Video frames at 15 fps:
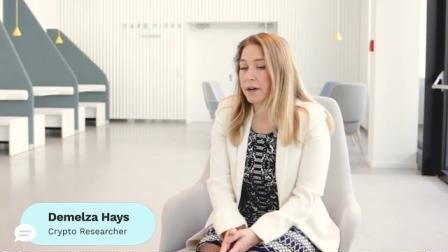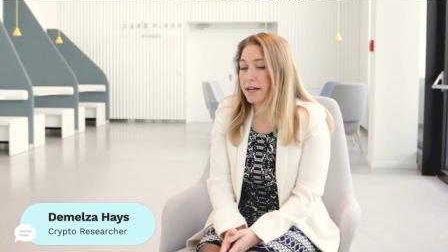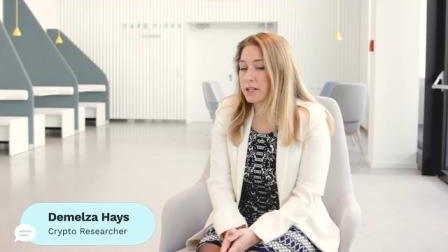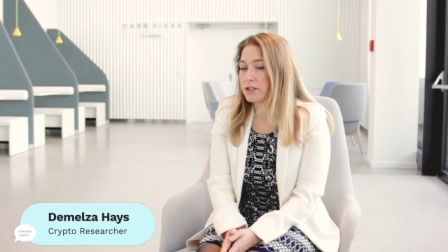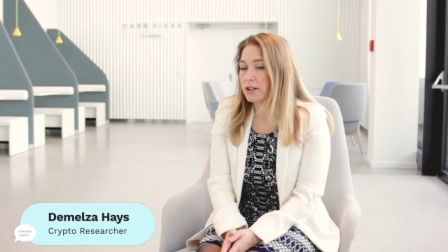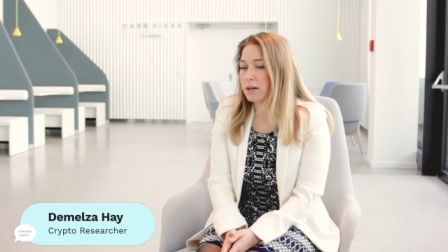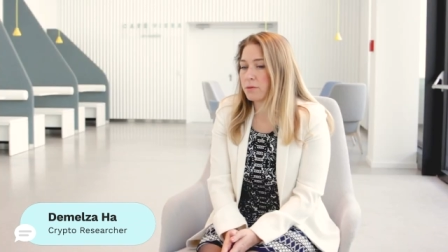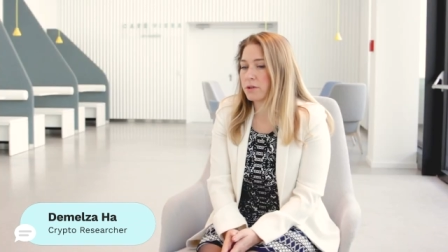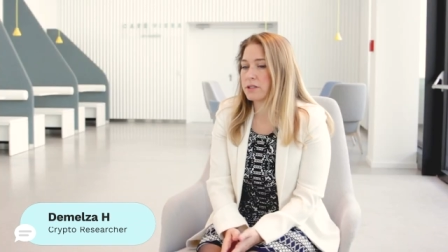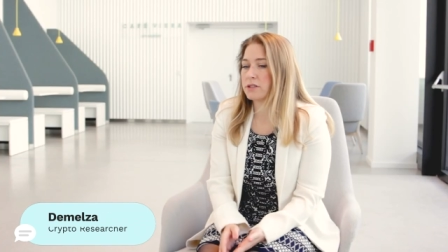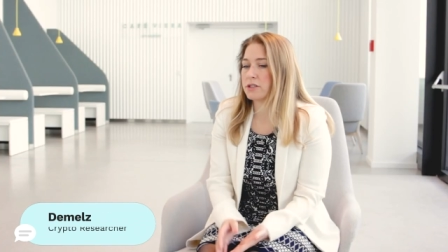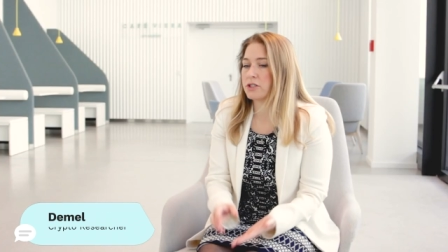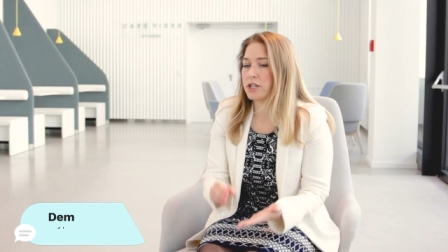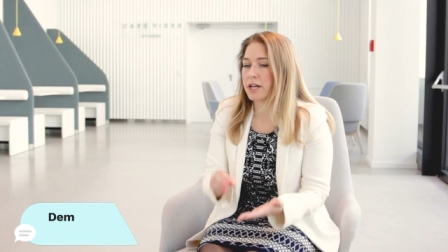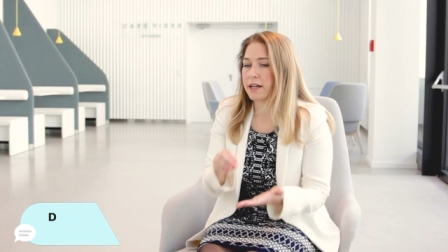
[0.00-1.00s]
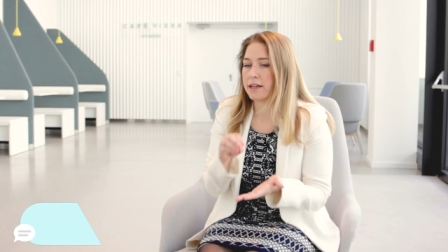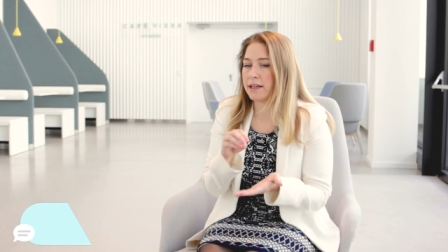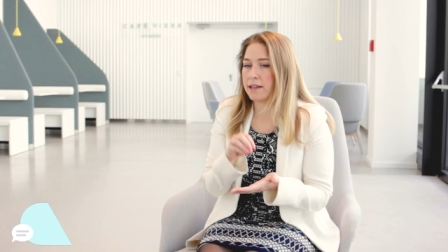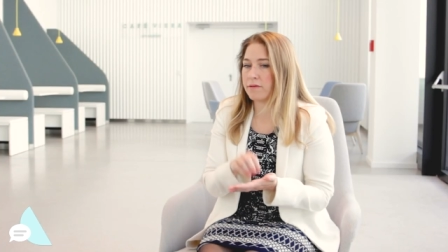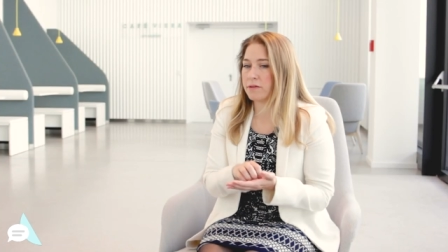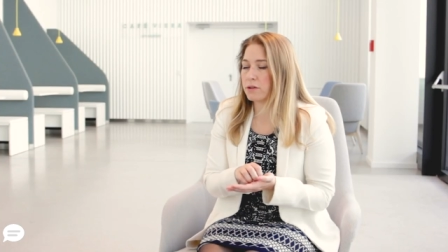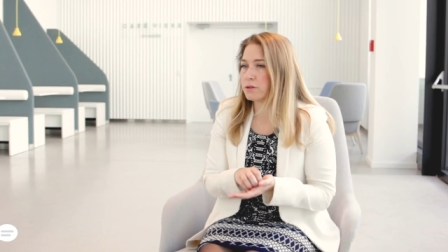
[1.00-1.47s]
My job was to check
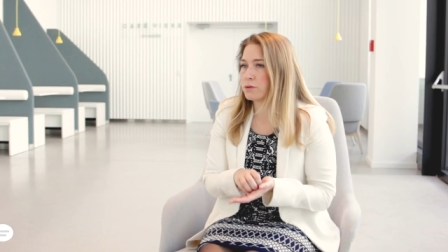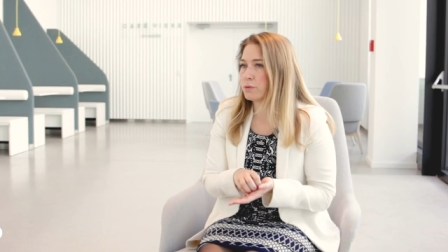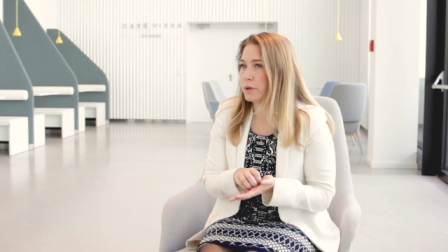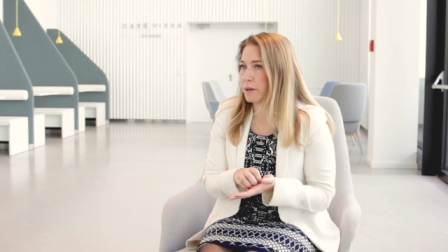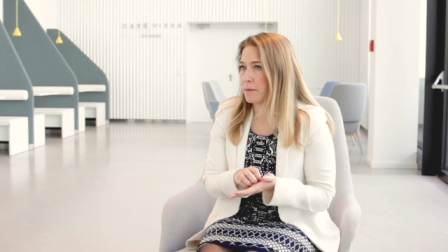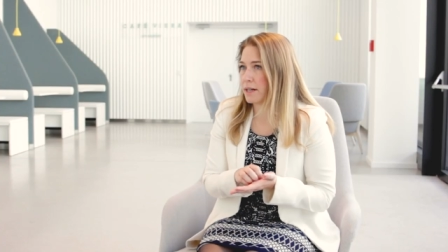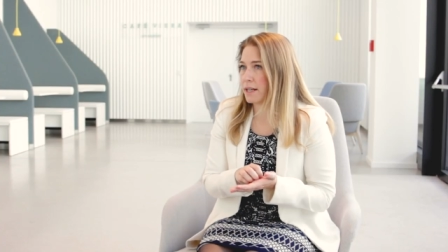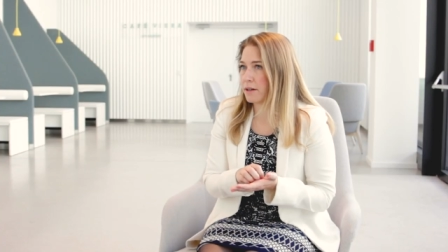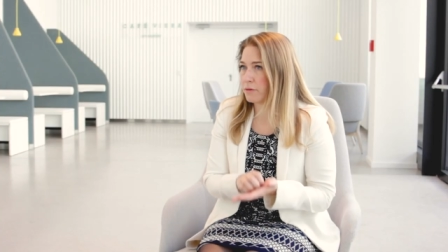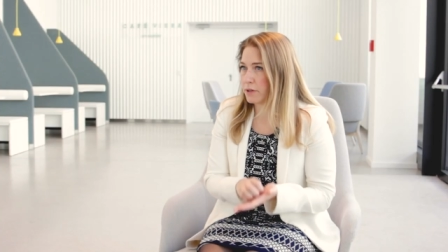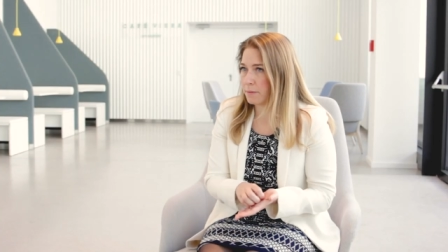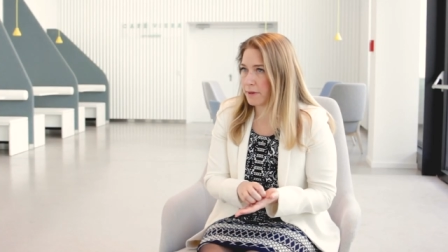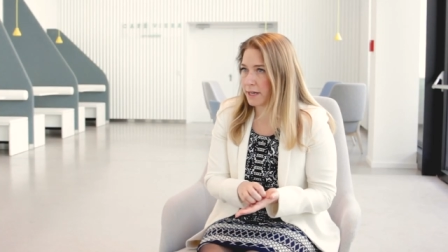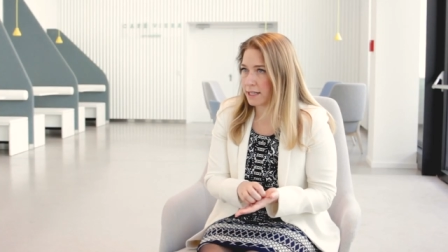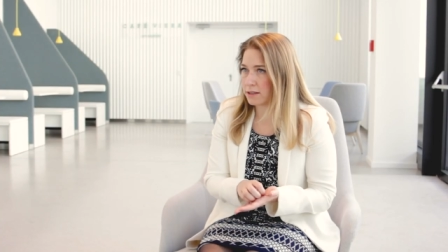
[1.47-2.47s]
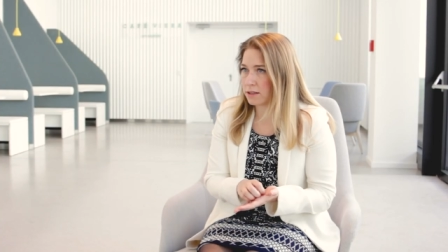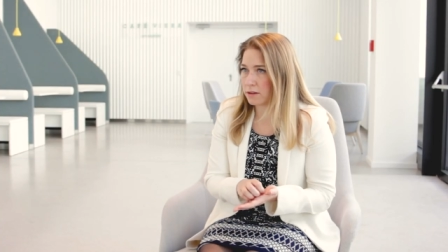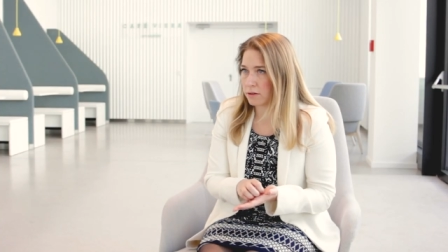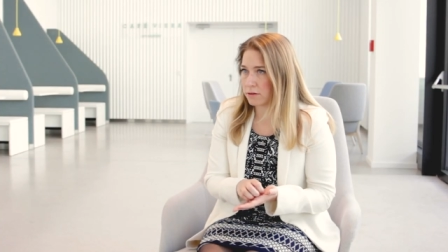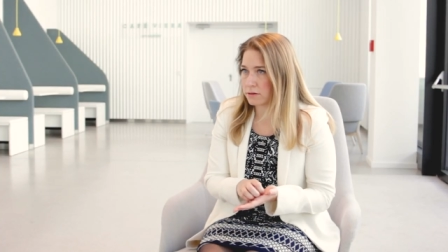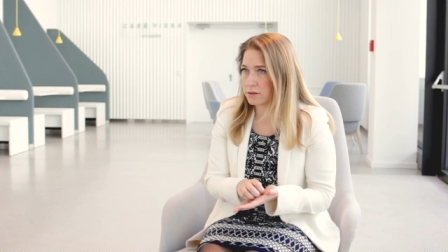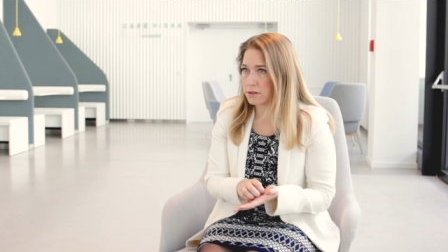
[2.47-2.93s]
if those women had repaid the
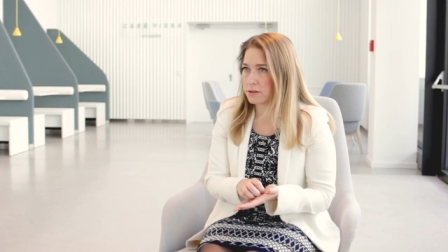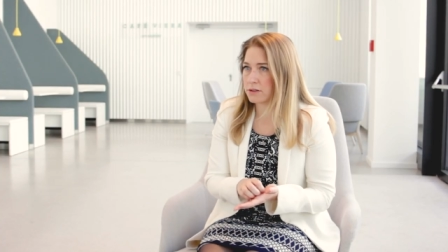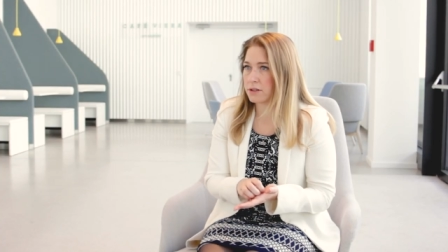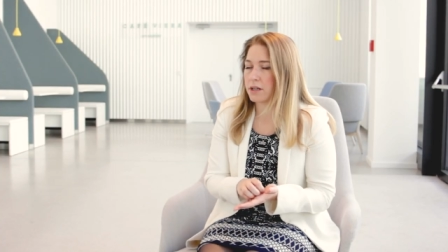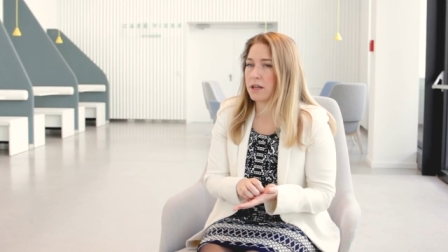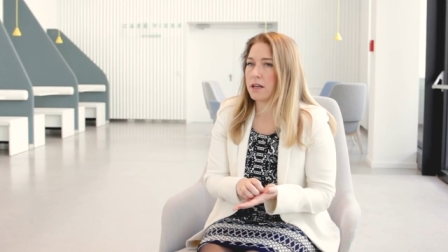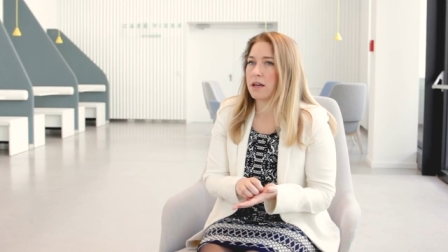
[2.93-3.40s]
loans,